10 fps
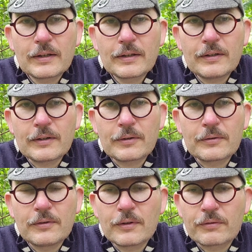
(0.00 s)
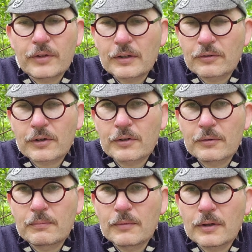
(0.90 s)
you know, of things I could
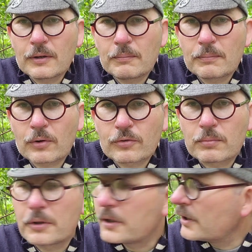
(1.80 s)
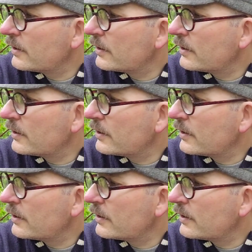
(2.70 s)
possibly